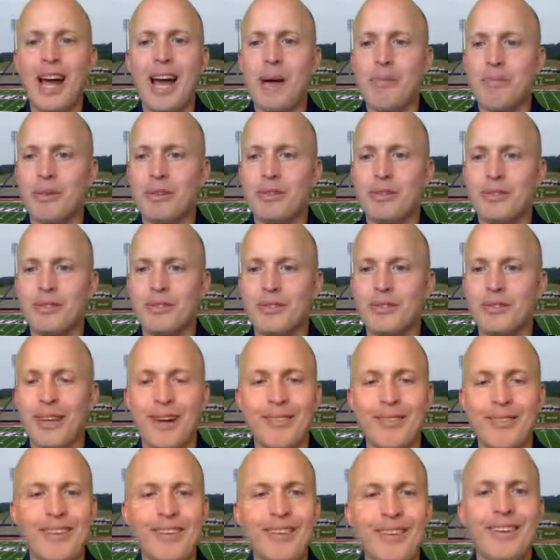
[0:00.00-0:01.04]
happens,
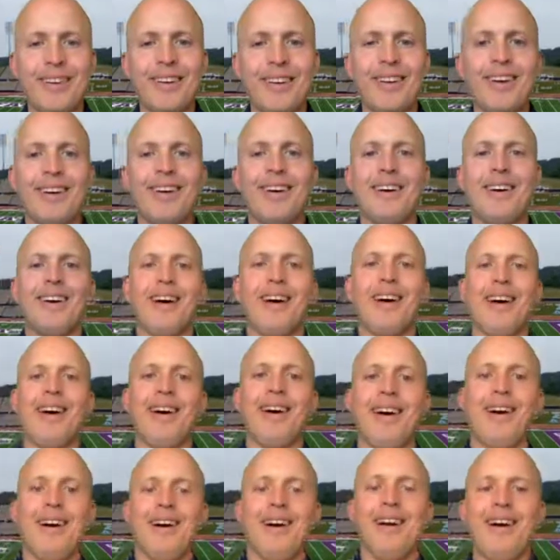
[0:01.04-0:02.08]
Devin.
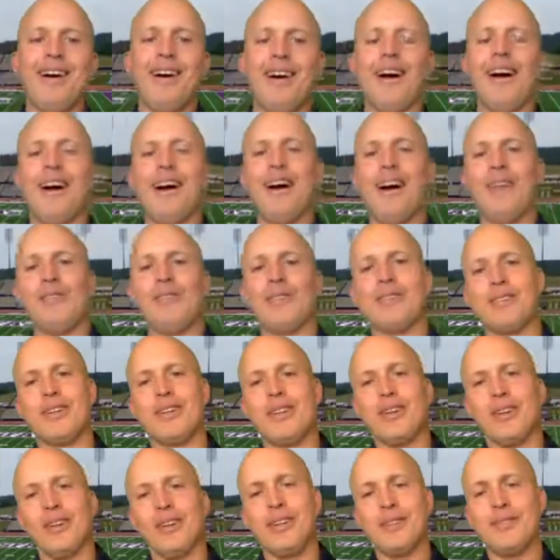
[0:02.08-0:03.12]
Yeah. I, I was
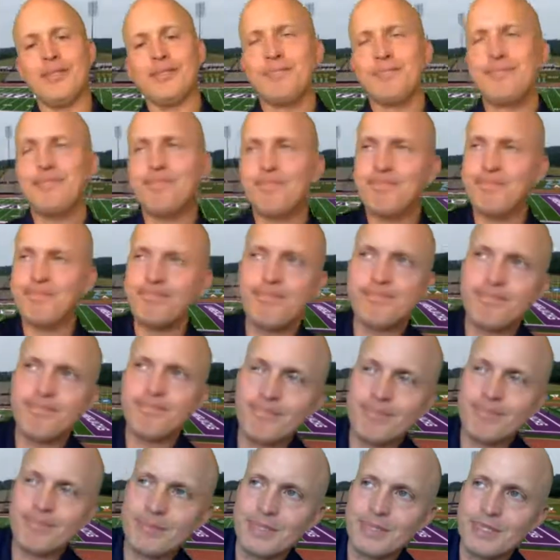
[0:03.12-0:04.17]
uh,
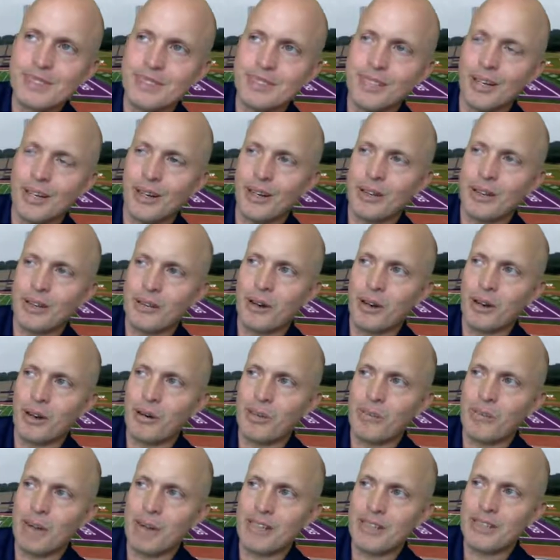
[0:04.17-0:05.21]
telling
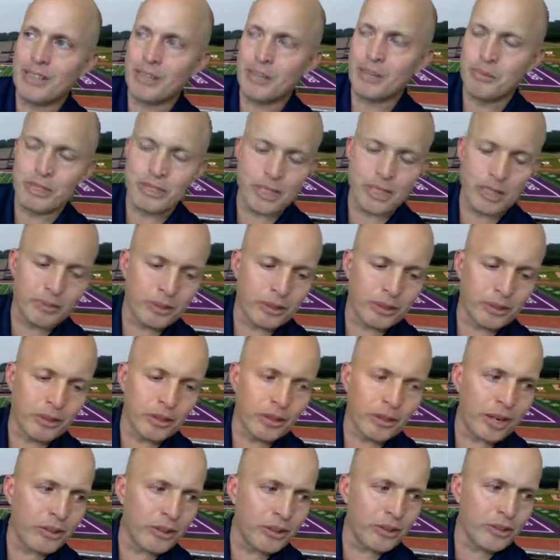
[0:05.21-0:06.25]
on my Tell Me Something
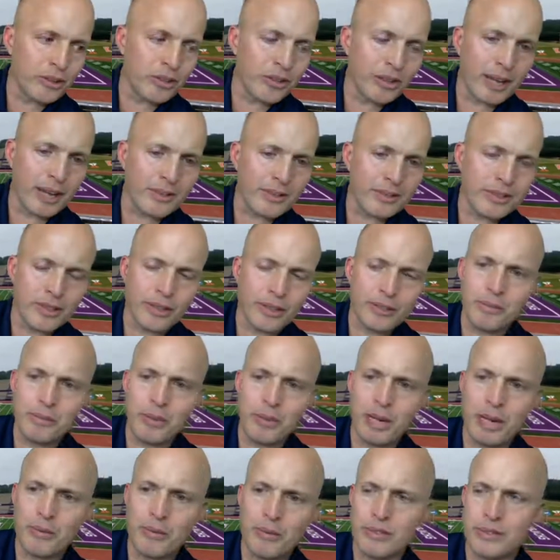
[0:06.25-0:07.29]
Good, I usually have
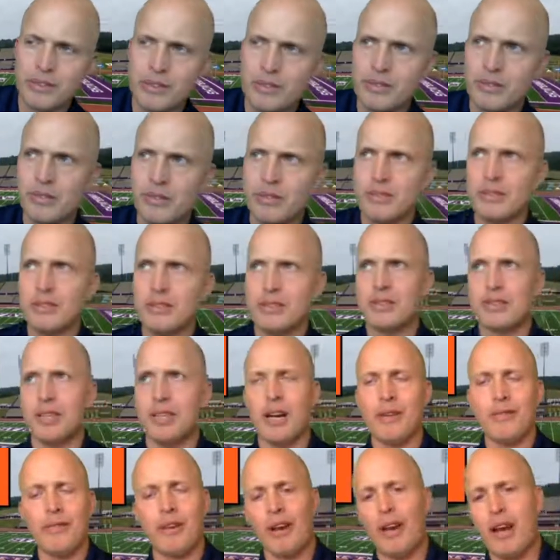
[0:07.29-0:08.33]
something, but I was
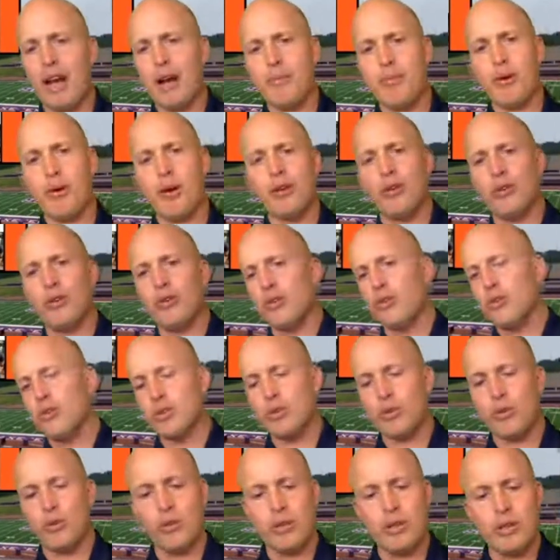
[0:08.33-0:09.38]
kind of elaborating on your
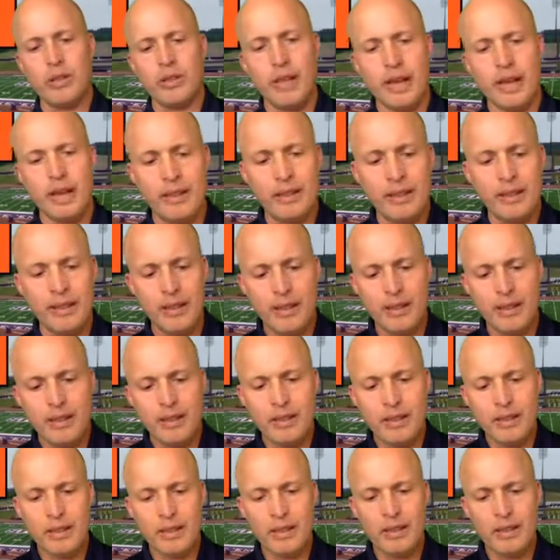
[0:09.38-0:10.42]
story that,
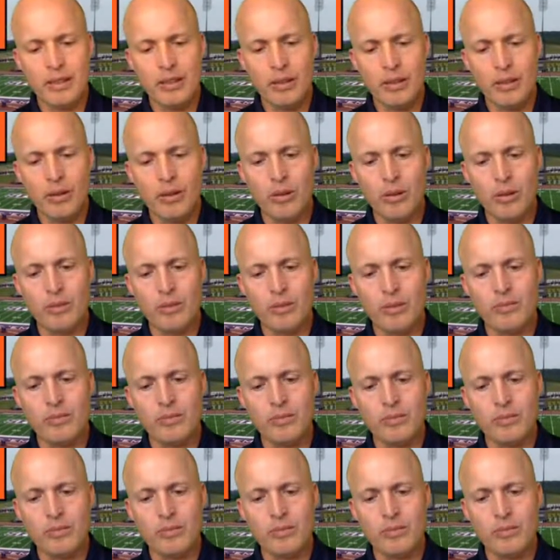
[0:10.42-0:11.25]
you know,